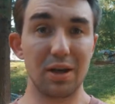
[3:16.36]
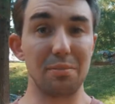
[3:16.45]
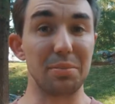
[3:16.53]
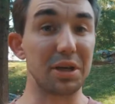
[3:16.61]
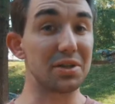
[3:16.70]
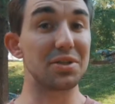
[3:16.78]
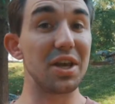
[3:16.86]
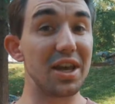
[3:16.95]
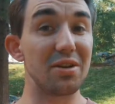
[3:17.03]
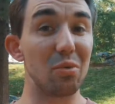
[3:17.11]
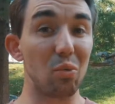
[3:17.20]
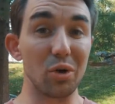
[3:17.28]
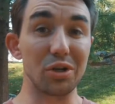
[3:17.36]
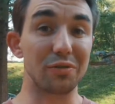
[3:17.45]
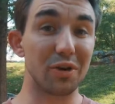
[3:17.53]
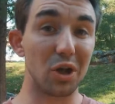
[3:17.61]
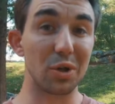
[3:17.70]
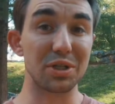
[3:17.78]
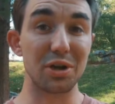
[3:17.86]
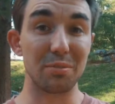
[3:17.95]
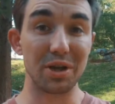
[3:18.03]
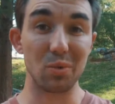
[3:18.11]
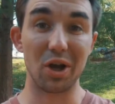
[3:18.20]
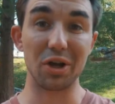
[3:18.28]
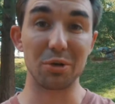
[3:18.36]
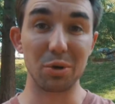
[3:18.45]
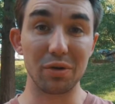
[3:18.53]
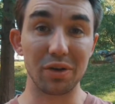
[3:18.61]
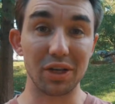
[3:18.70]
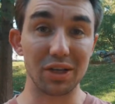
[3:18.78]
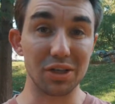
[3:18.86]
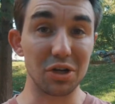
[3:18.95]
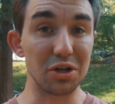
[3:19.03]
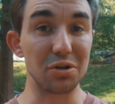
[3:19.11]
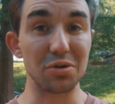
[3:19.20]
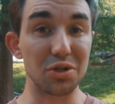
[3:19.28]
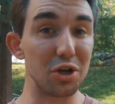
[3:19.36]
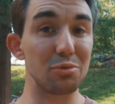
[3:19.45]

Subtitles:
Because then when you're following somebody while you're moving, you can do a zoom